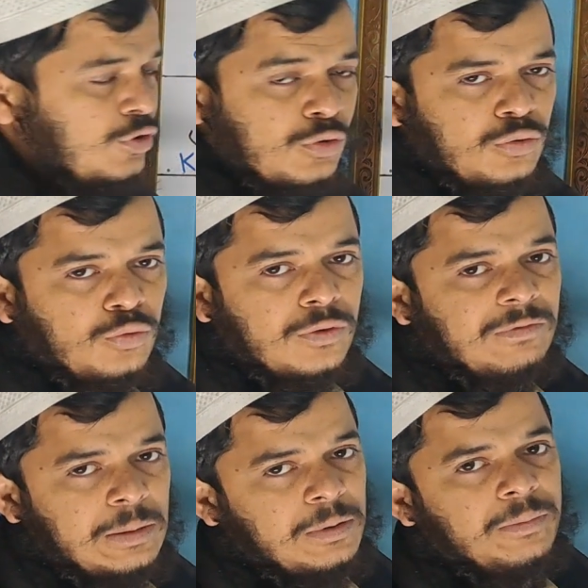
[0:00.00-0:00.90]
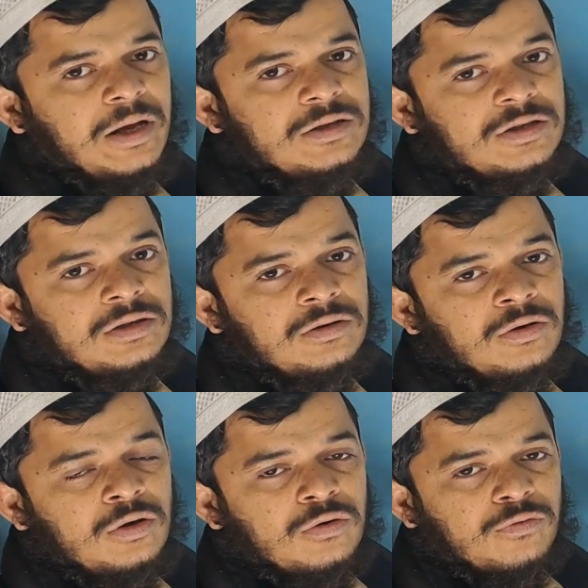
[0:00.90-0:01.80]
sukoon will be mentioned
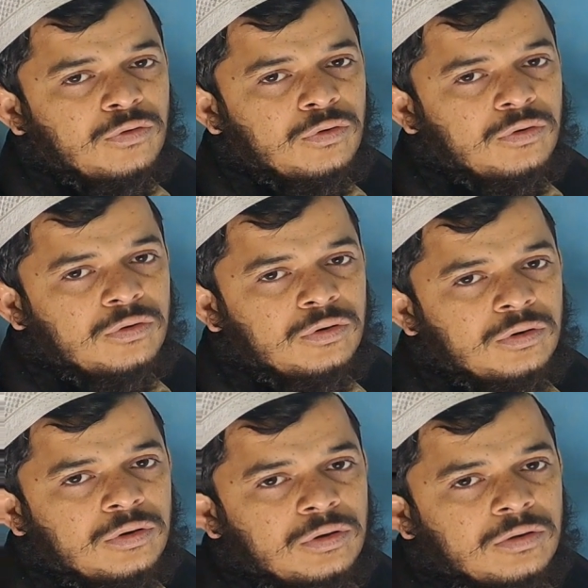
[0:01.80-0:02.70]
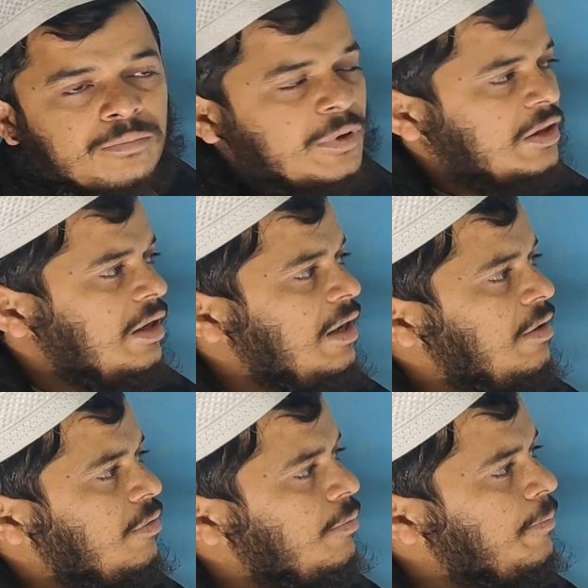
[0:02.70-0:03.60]
for madda
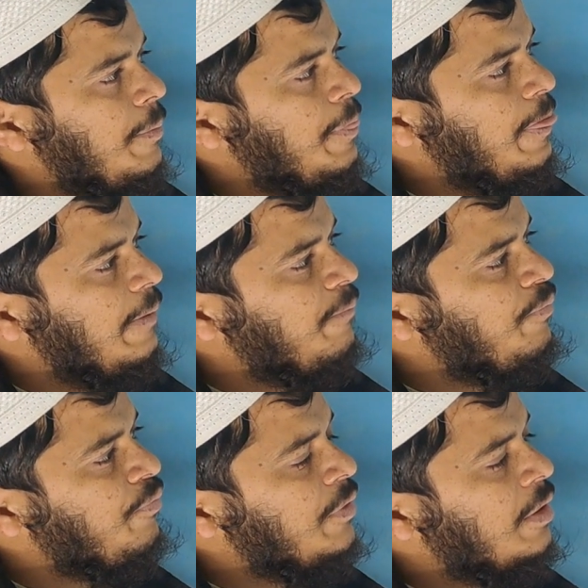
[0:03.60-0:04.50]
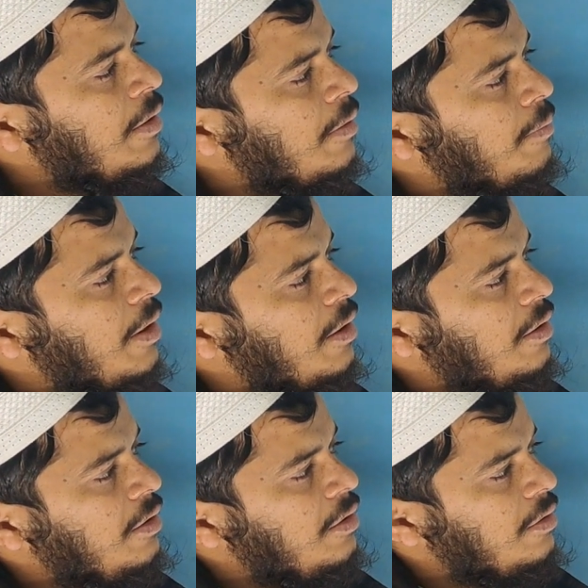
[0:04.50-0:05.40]
letter. But
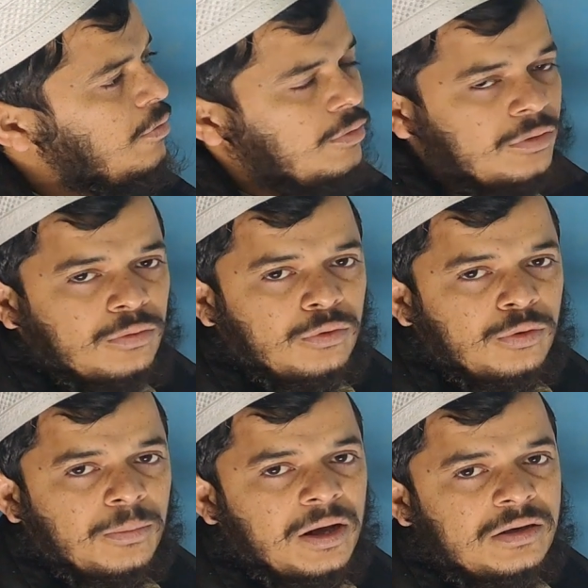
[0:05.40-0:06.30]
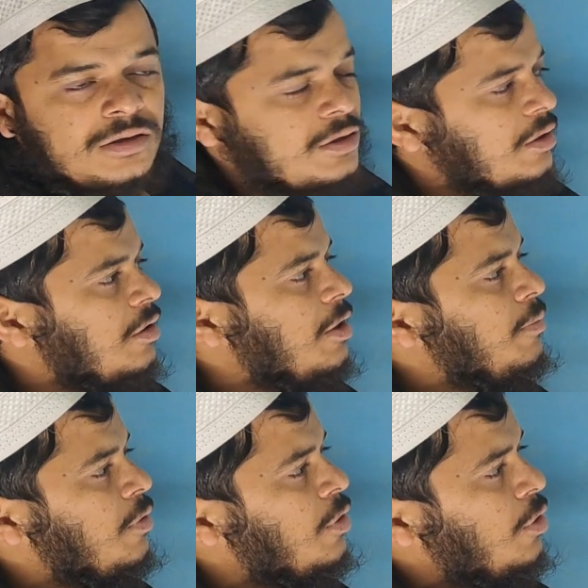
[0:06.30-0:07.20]
in Usmani
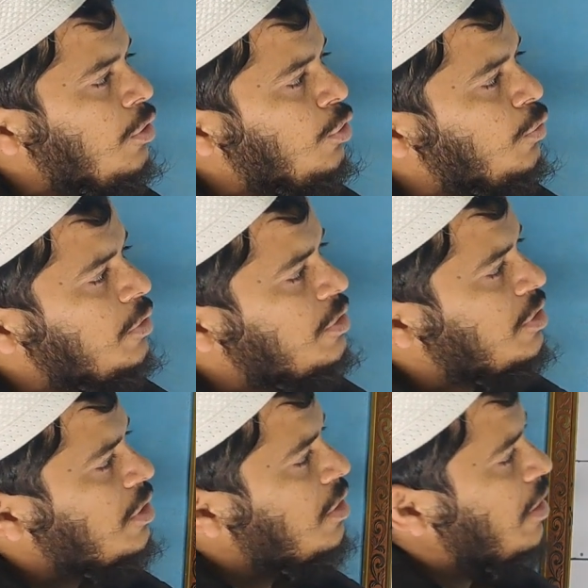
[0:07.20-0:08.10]
script, you will see